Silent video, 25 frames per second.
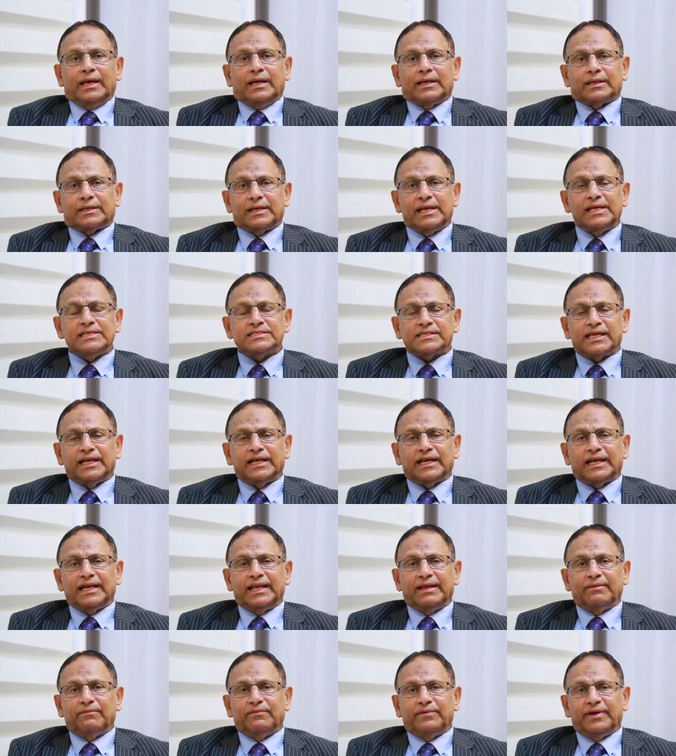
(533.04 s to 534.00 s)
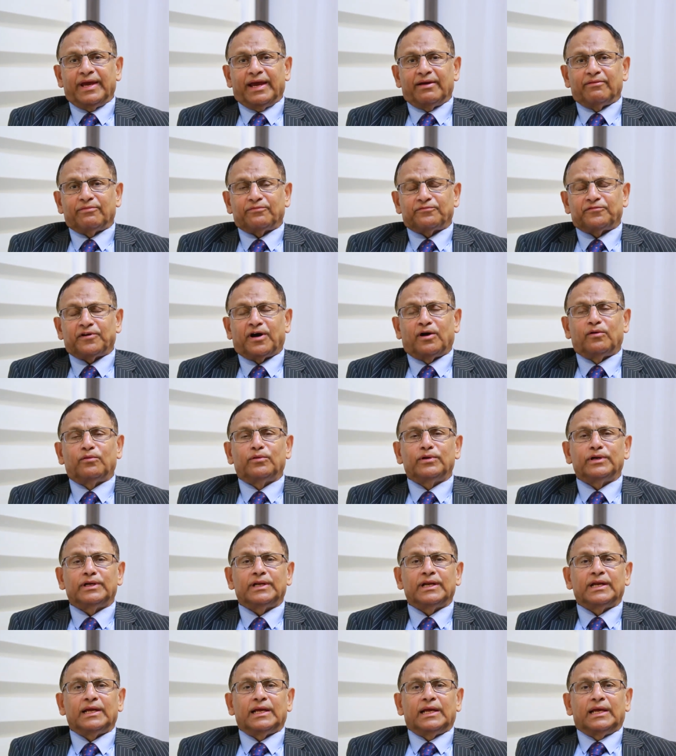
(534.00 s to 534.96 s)
Recently, we have
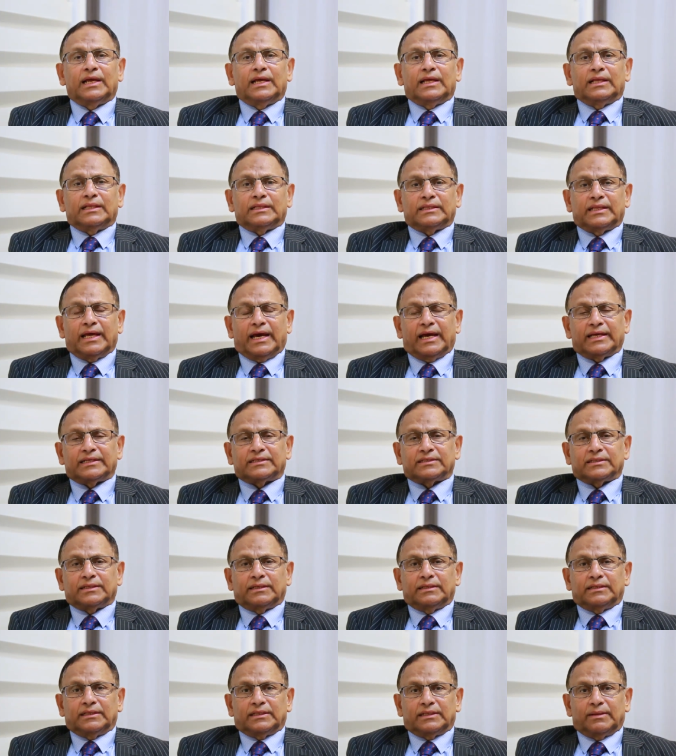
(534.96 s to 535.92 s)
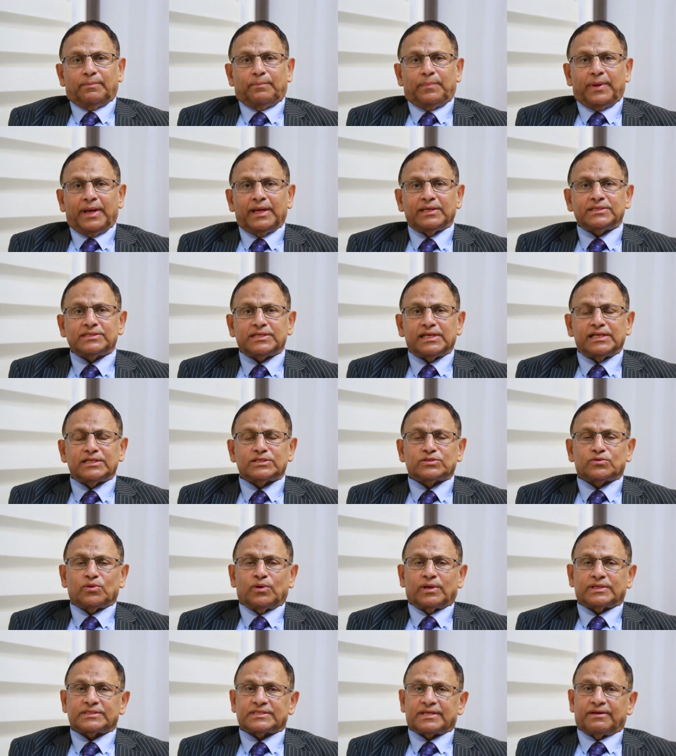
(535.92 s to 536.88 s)
found that the patients
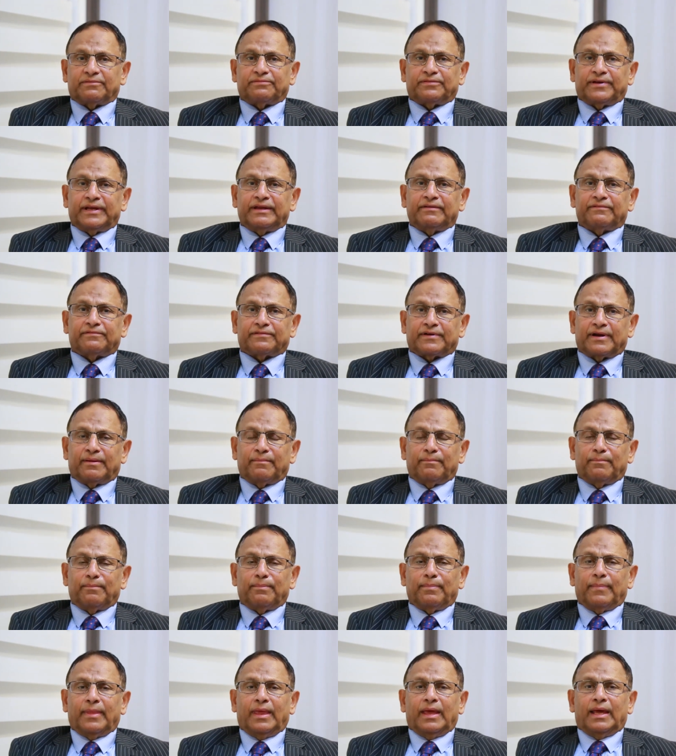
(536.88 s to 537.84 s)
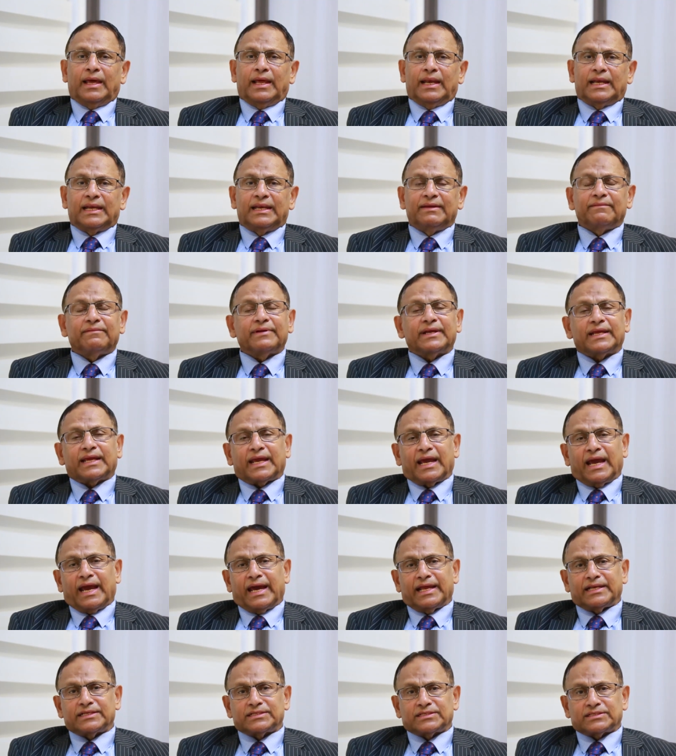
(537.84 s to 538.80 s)
who are suffering from liver
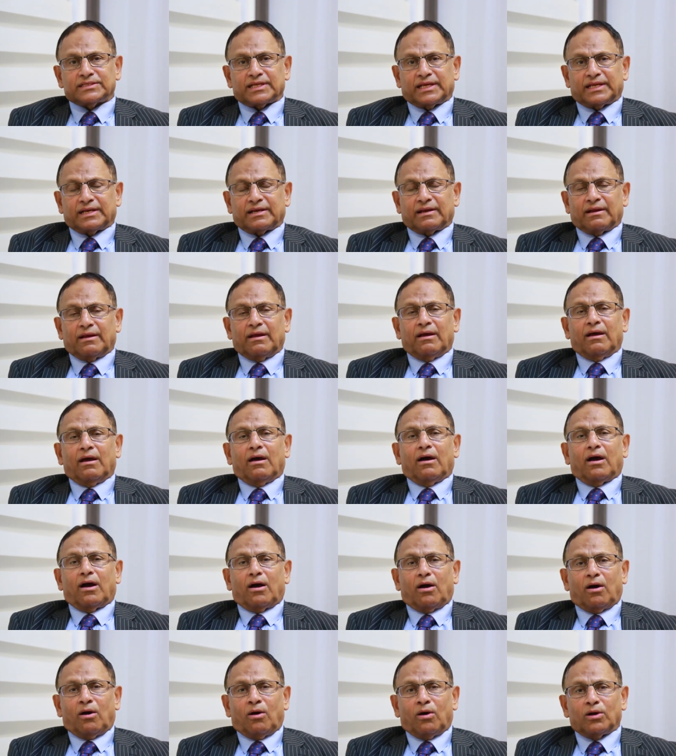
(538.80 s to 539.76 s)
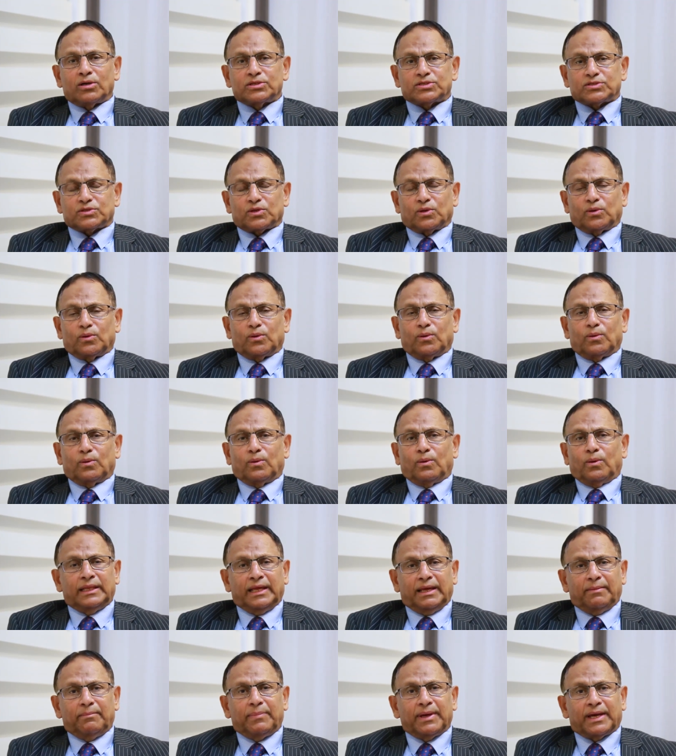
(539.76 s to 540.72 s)
cancer also,
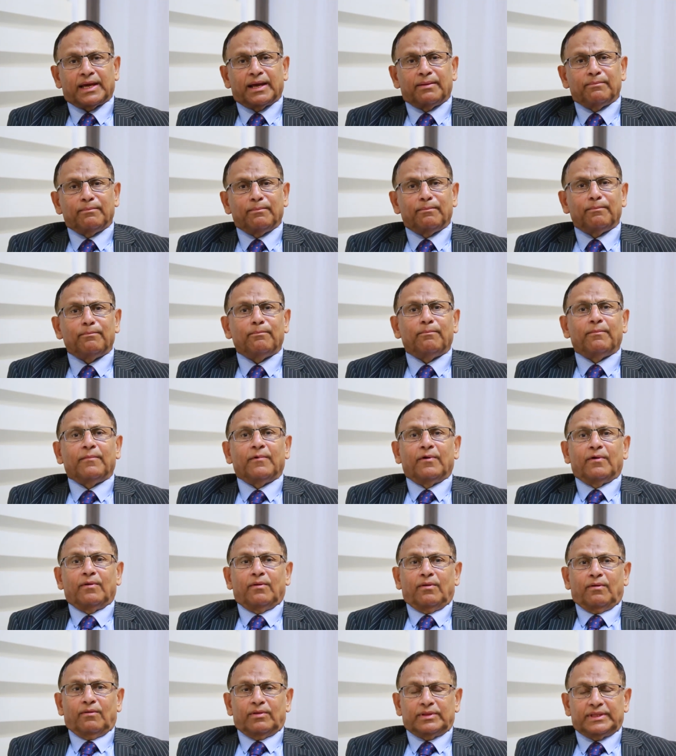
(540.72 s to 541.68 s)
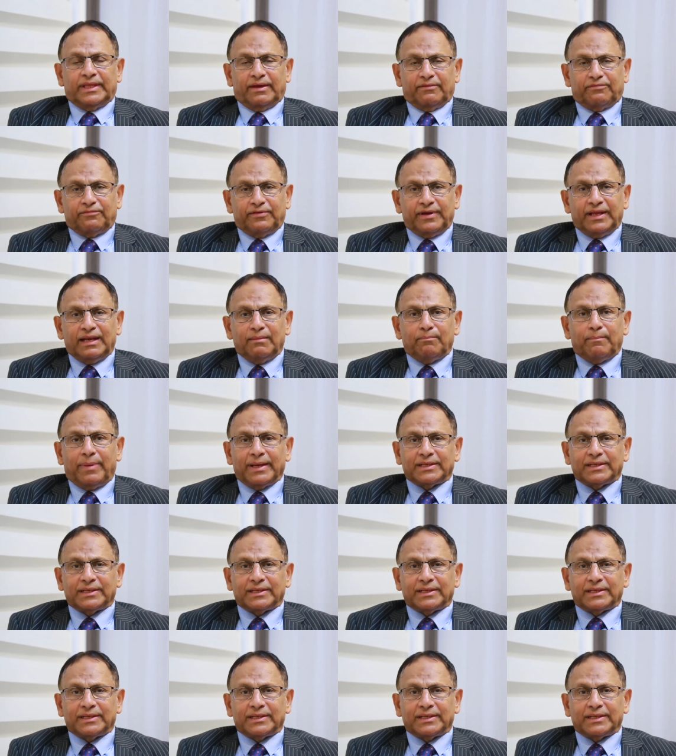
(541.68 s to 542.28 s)
they feel